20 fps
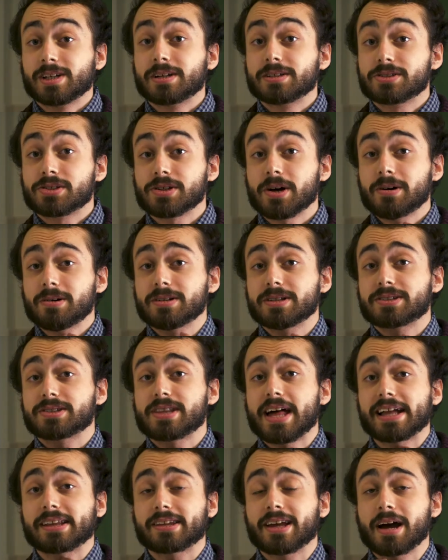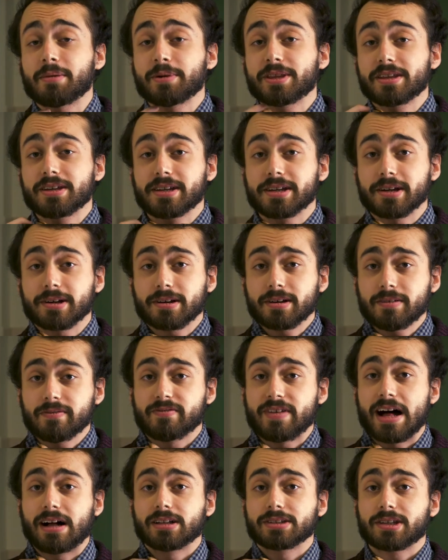So, it's that time of the year.
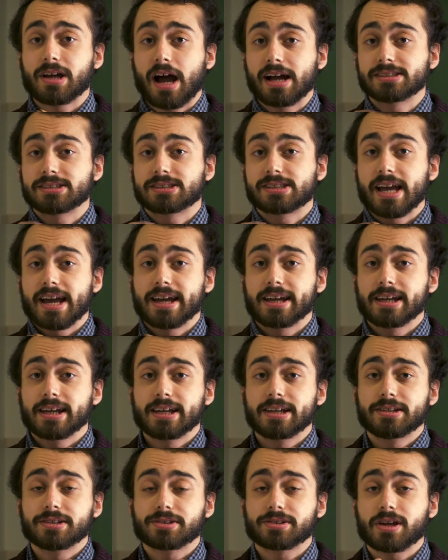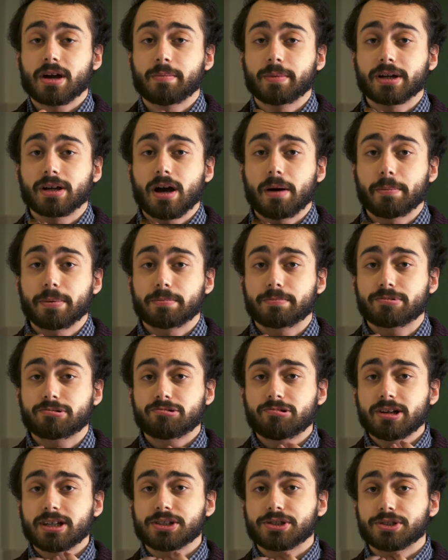Valentine's Day is coming up
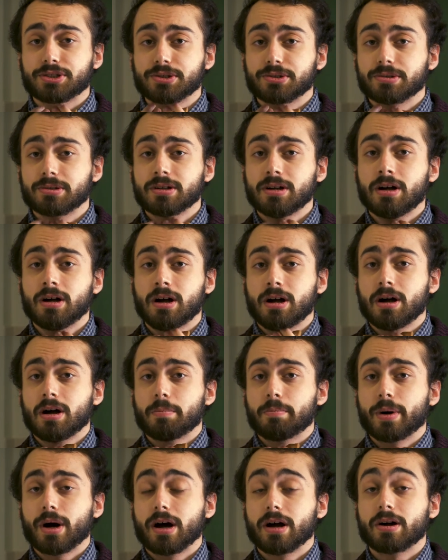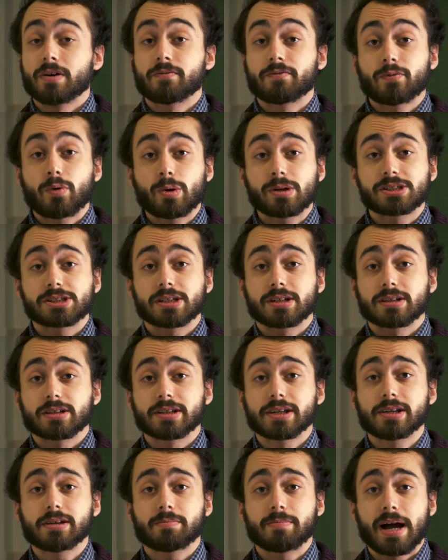pretty soon. But
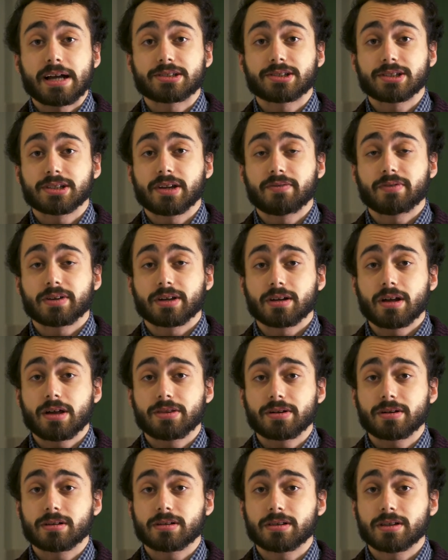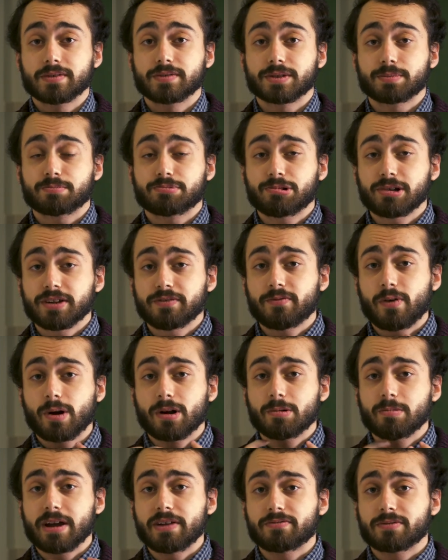unfortunately, my significant other lives pretty
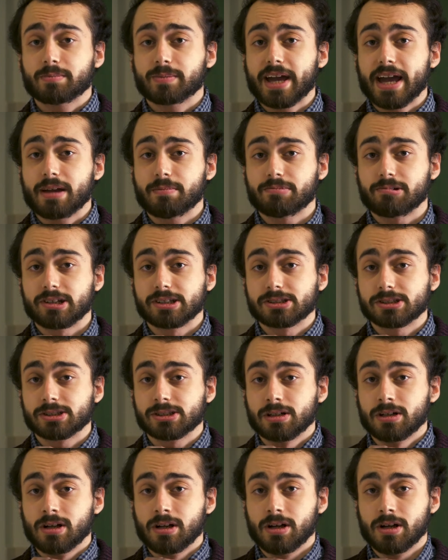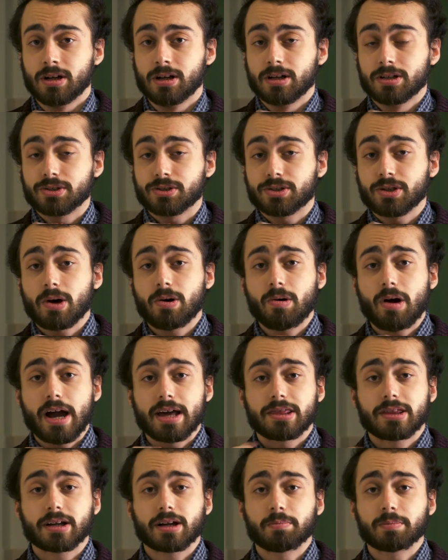far away from Cambridge. So
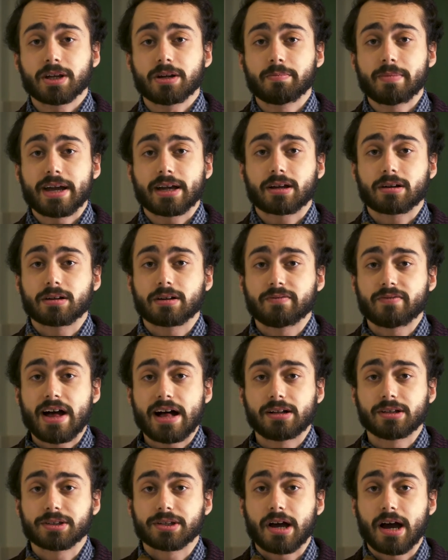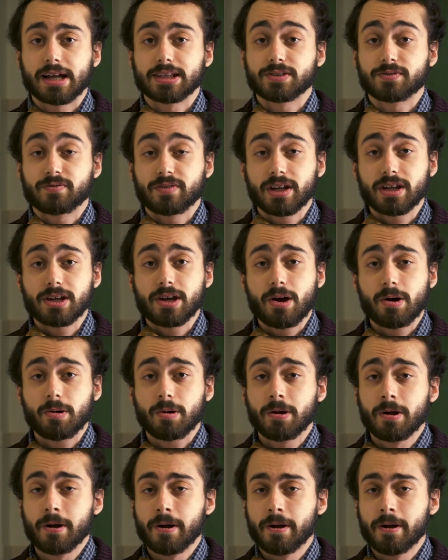I think I'm gonna make her a Valentine's video.